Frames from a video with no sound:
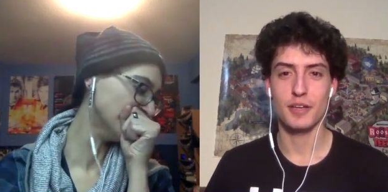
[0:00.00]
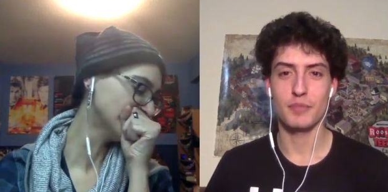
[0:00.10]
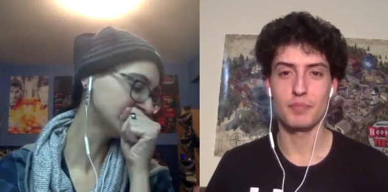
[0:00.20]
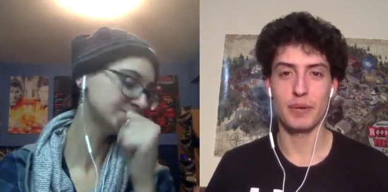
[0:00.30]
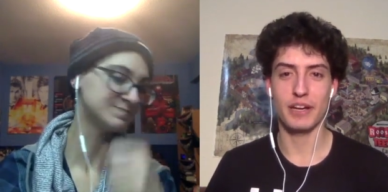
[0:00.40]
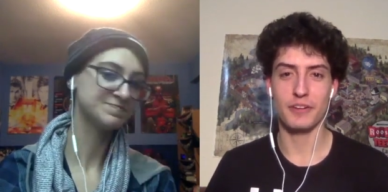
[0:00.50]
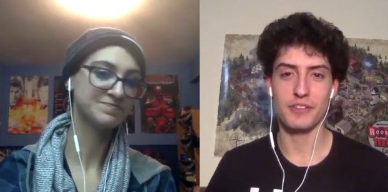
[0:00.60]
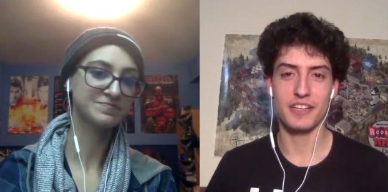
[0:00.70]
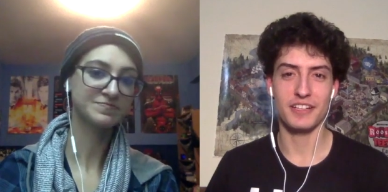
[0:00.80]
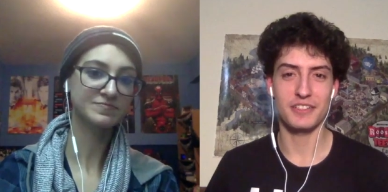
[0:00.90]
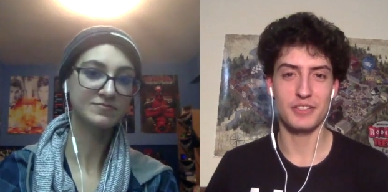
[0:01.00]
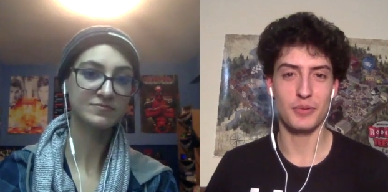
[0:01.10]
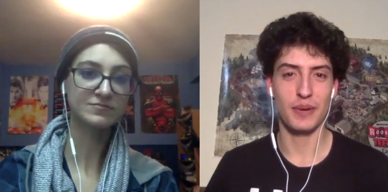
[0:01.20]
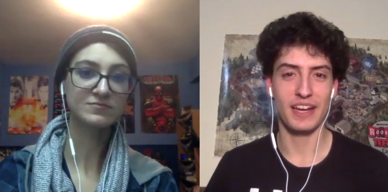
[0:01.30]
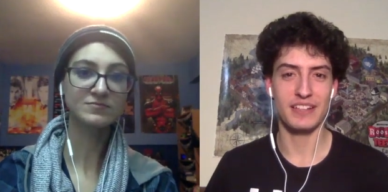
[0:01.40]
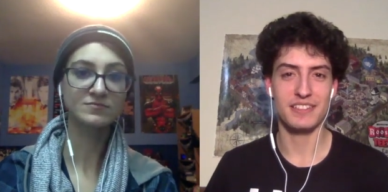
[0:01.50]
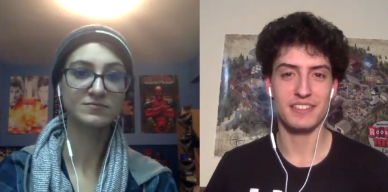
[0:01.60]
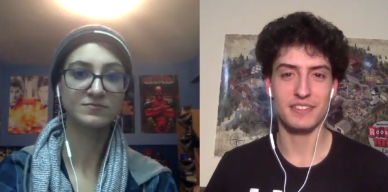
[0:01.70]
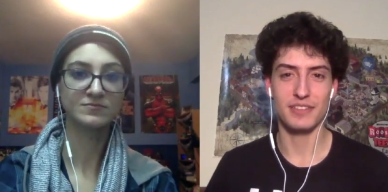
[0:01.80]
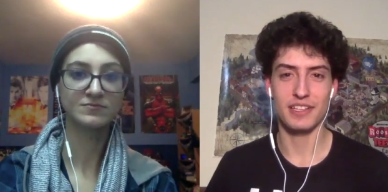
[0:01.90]
Speaker 1: bear the undue
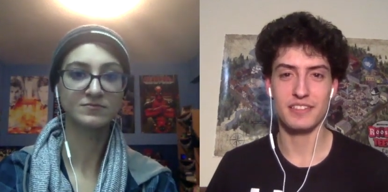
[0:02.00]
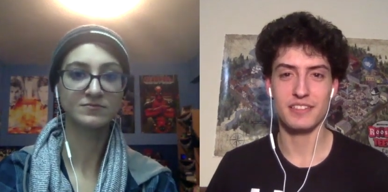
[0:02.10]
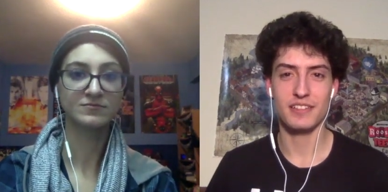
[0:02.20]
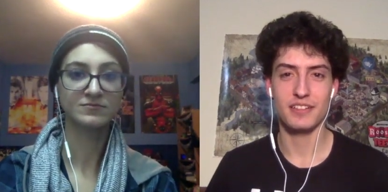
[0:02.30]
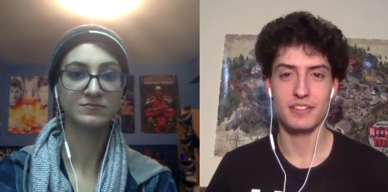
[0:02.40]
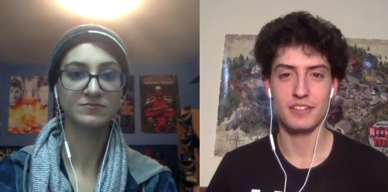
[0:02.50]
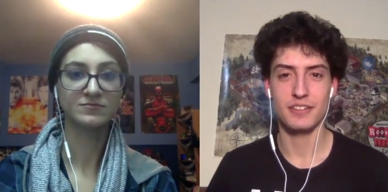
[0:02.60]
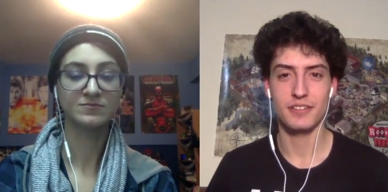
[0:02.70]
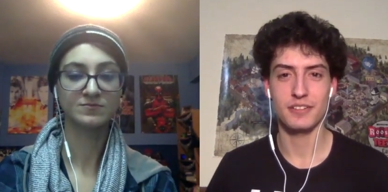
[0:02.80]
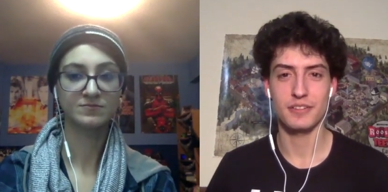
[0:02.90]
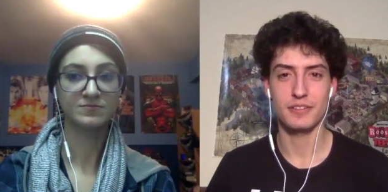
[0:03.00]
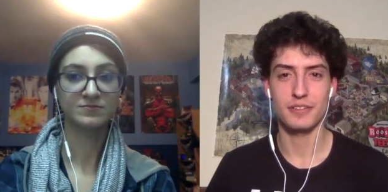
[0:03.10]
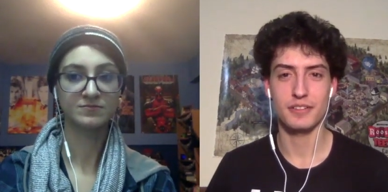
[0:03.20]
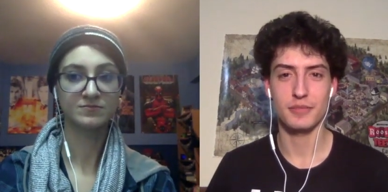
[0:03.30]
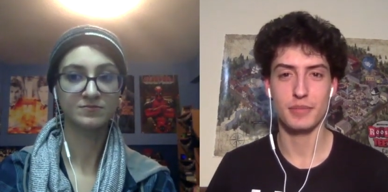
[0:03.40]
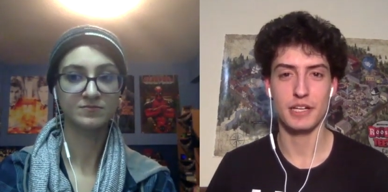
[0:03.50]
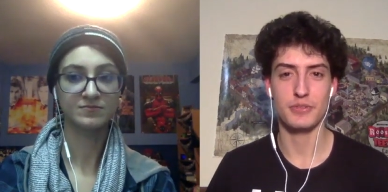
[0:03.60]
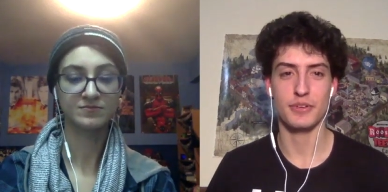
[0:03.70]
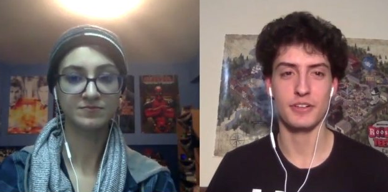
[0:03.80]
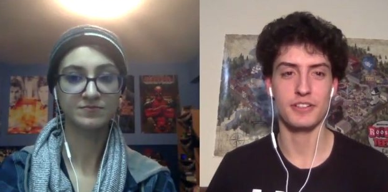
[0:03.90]
weights of these
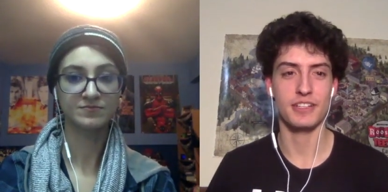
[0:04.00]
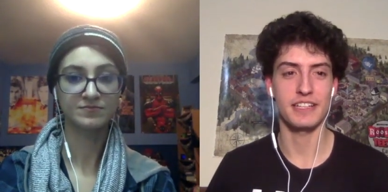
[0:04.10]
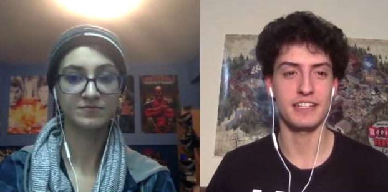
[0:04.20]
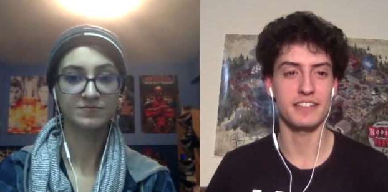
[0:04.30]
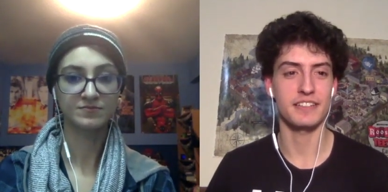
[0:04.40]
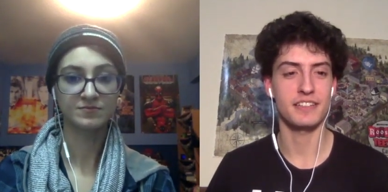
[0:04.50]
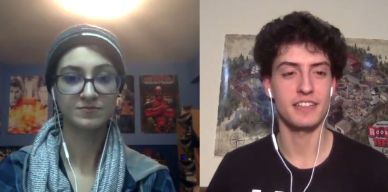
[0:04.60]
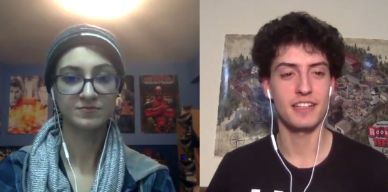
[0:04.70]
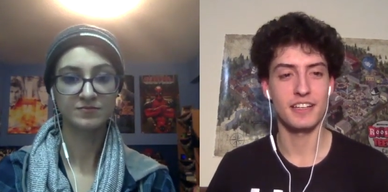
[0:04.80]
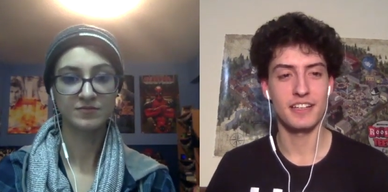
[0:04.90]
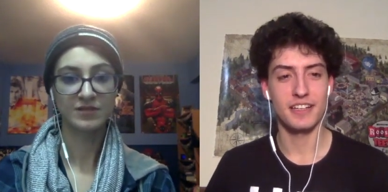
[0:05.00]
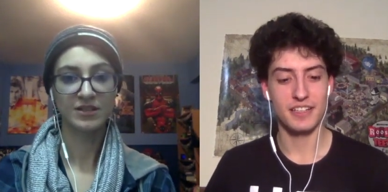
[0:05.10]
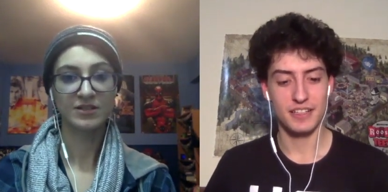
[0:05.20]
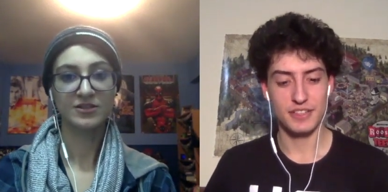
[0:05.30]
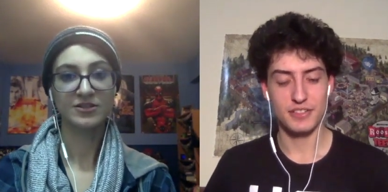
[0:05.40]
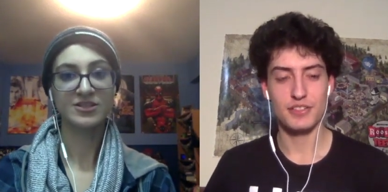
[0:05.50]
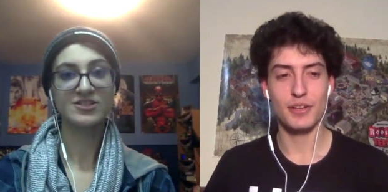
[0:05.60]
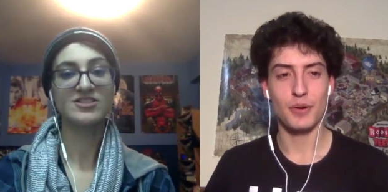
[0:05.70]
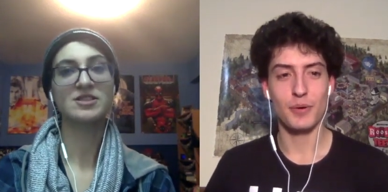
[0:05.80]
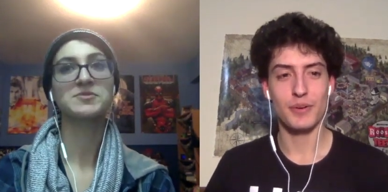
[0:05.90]
patriarchal ideas.
Speaker 2: This
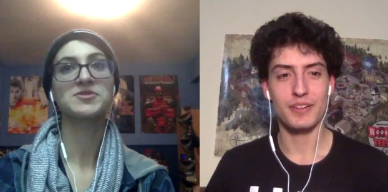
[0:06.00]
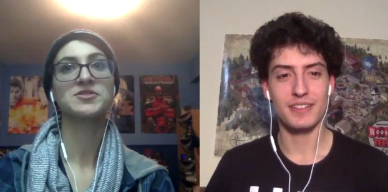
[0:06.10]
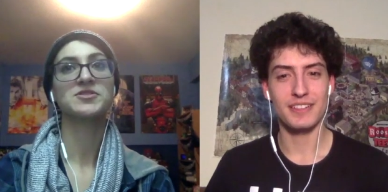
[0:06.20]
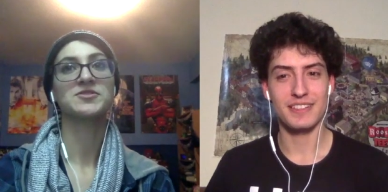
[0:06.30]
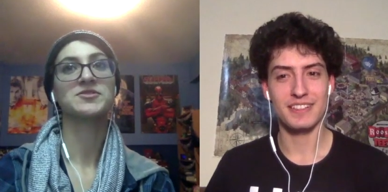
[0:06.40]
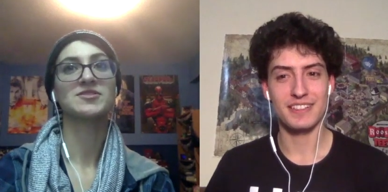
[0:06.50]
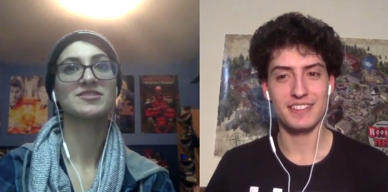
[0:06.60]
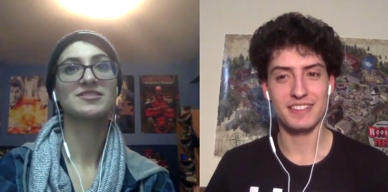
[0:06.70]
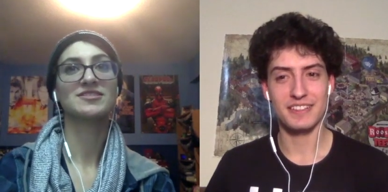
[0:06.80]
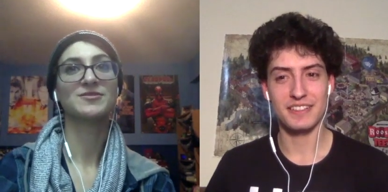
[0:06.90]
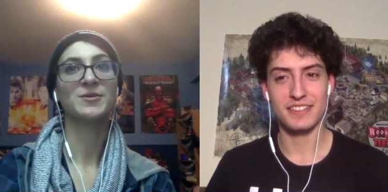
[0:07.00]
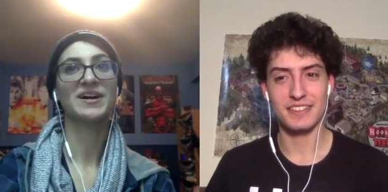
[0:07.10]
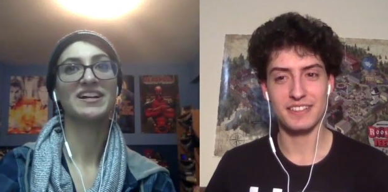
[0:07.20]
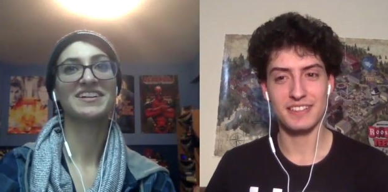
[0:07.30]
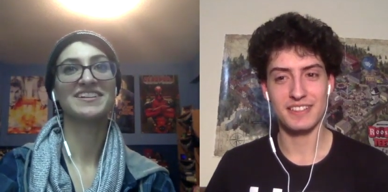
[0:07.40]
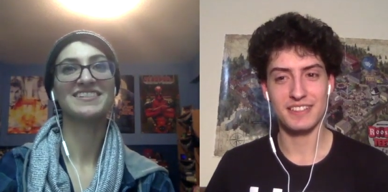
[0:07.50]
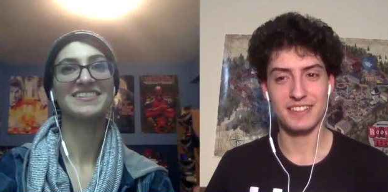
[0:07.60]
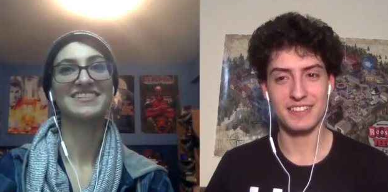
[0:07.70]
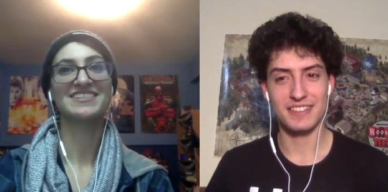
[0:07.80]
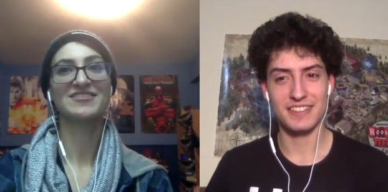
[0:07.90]
so, episode Wyatt
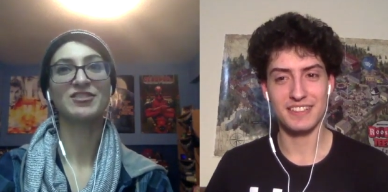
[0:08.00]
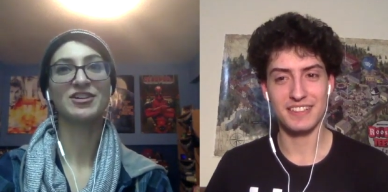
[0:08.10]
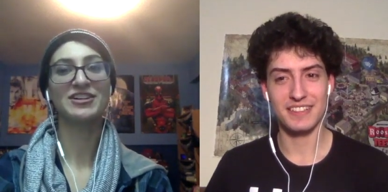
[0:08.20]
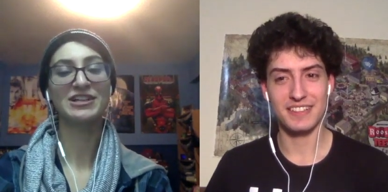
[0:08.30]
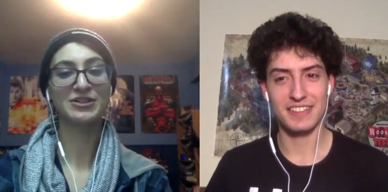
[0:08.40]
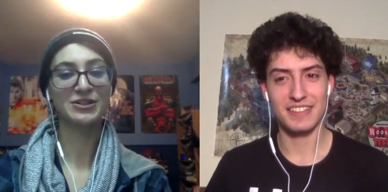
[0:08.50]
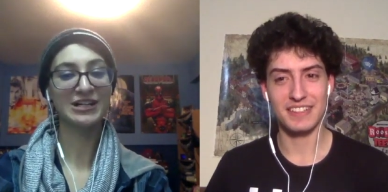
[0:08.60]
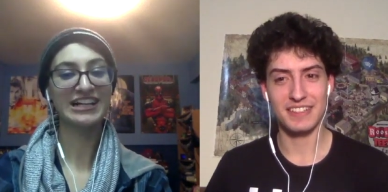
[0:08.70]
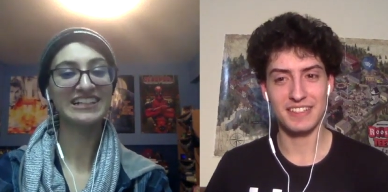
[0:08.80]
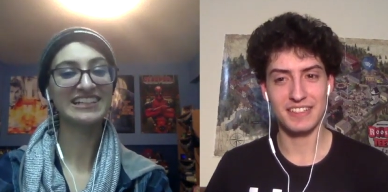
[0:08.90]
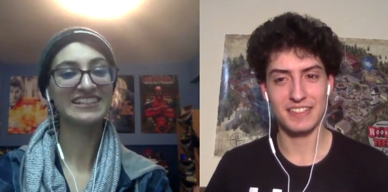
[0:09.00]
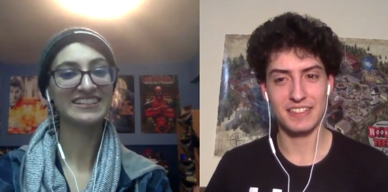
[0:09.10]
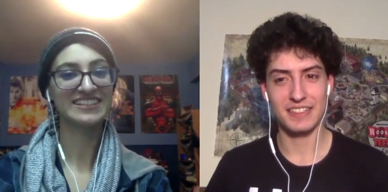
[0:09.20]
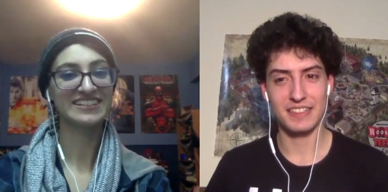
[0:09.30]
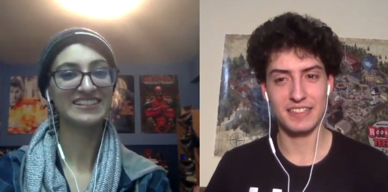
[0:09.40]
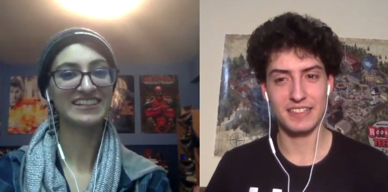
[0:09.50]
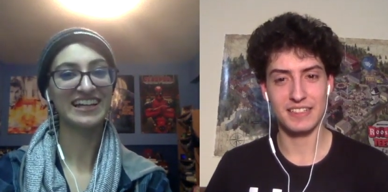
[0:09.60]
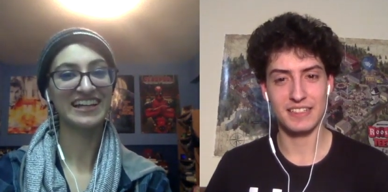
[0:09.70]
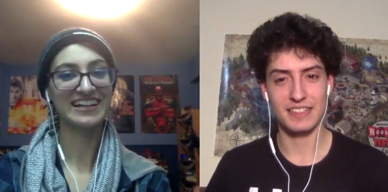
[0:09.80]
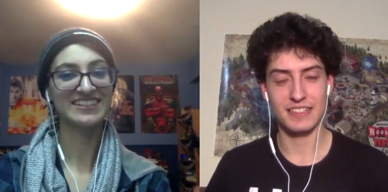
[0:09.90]
is very Grady-esque,
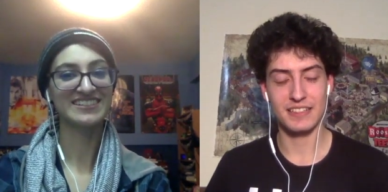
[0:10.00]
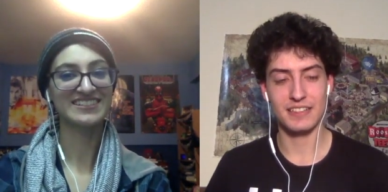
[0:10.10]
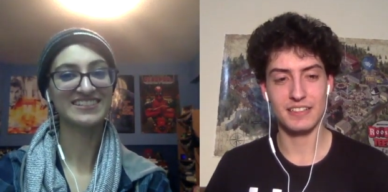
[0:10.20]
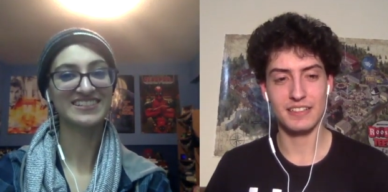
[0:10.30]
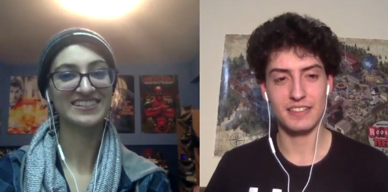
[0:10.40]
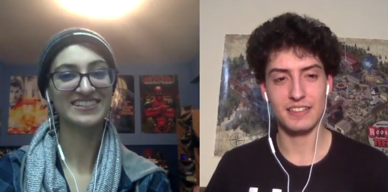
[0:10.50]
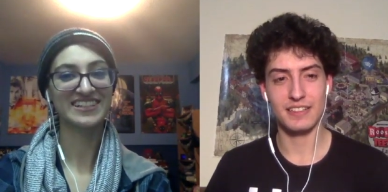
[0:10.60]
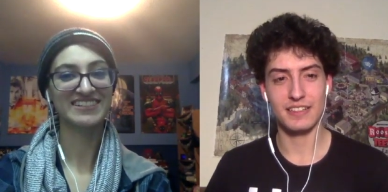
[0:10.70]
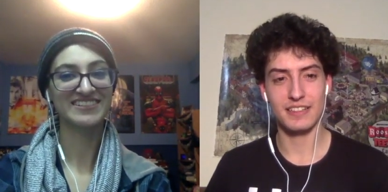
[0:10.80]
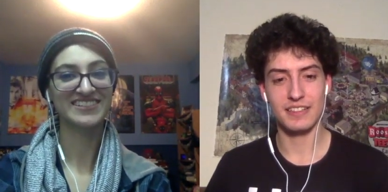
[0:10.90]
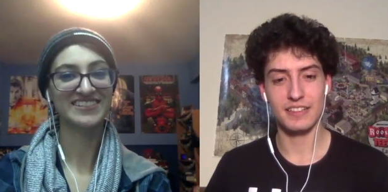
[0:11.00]
I would